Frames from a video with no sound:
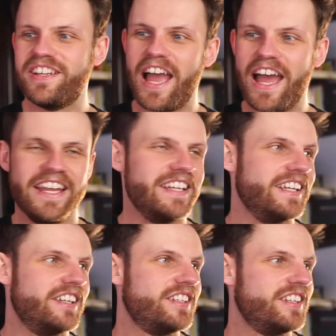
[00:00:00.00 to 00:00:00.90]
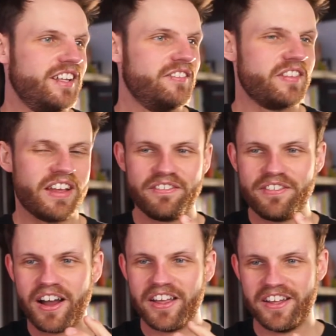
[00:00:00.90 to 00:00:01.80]
and that
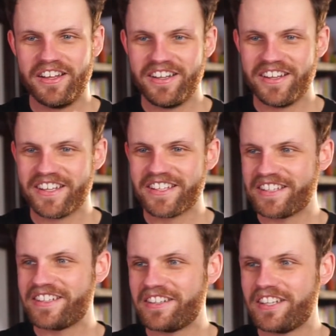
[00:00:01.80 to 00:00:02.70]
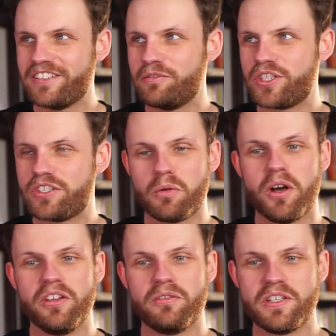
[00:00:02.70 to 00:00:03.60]
fire, which is
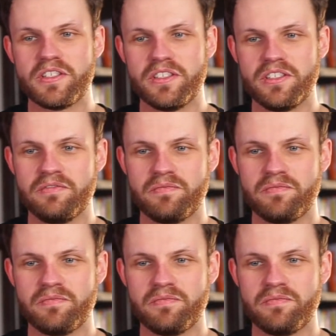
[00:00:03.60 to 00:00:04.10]
why the reason